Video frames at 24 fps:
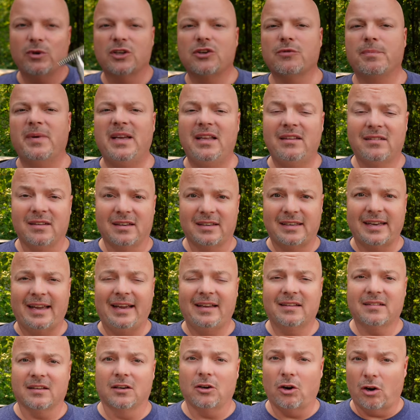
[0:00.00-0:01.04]
which means it
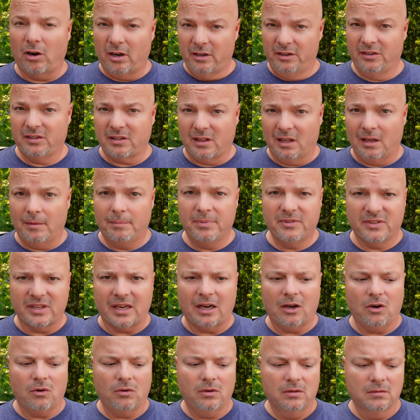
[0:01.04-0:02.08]
takes an Artist Club
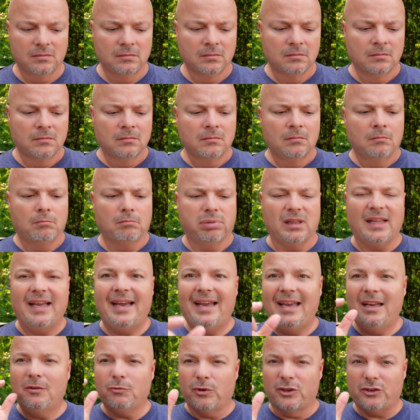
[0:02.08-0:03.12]
style
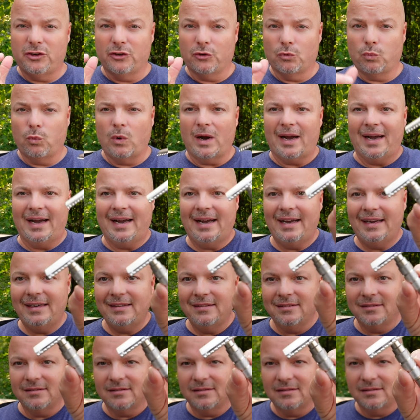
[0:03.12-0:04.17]
blade, which is wide
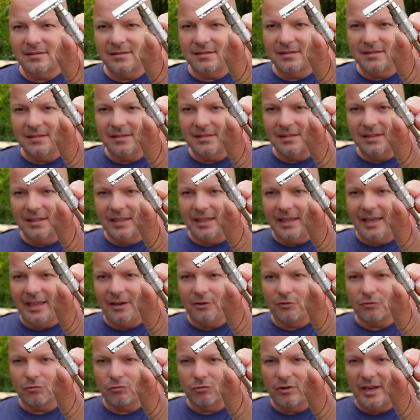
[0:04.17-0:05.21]

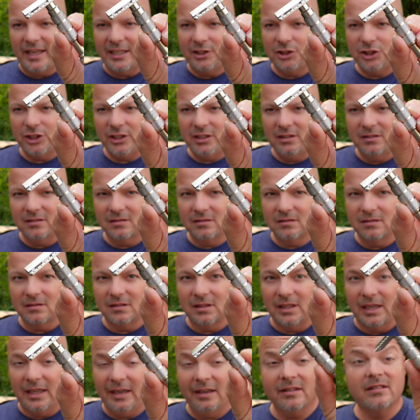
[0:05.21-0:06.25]
and rigid.
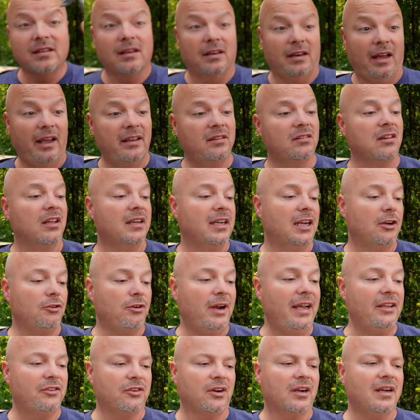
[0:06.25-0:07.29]
And it's a nice looking
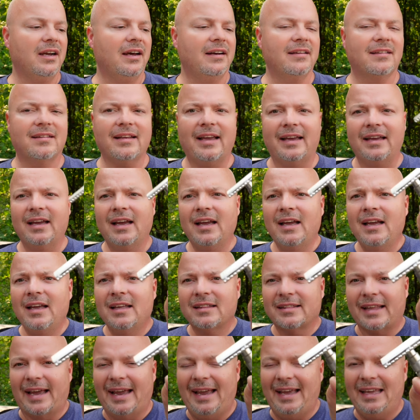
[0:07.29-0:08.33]
razor, I gotta say.
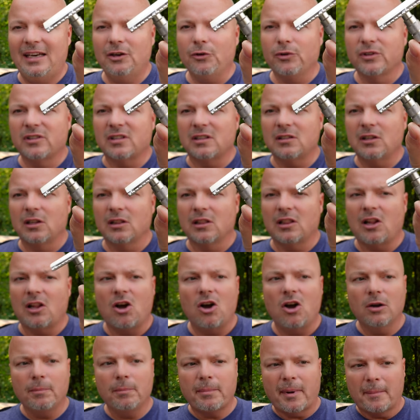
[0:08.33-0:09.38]
The handle is a little
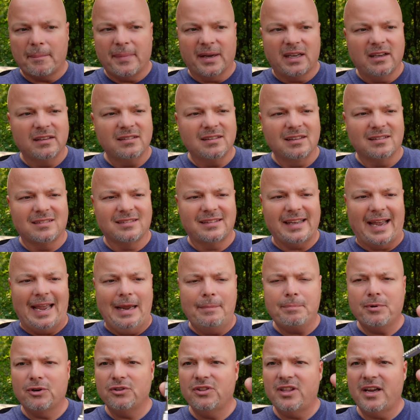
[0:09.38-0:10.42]
long, but because it's
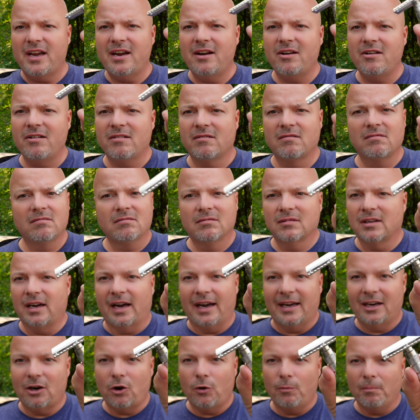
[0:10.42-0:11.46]
tapered there,
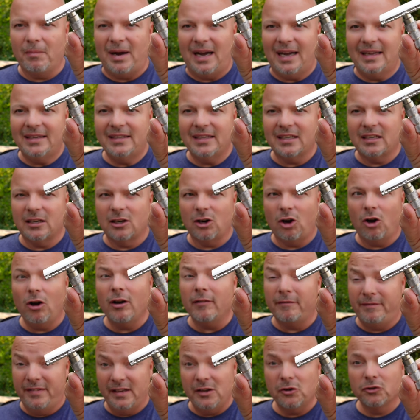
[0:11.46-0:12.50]
I don't mind it at all. It
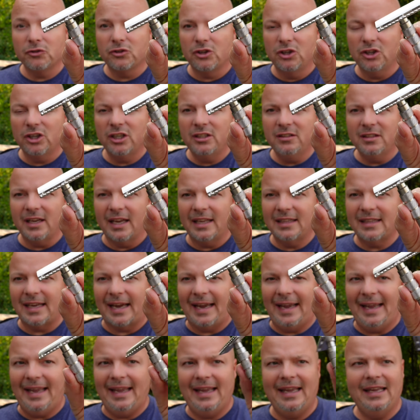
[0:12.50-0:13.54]
feels good in the
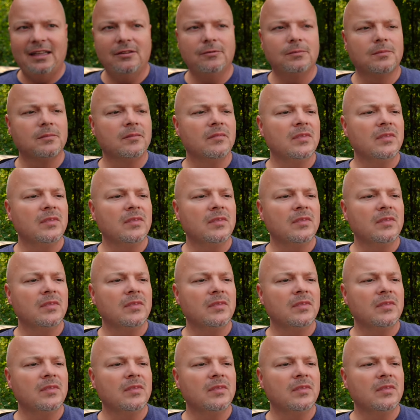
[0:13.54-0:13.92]
hand.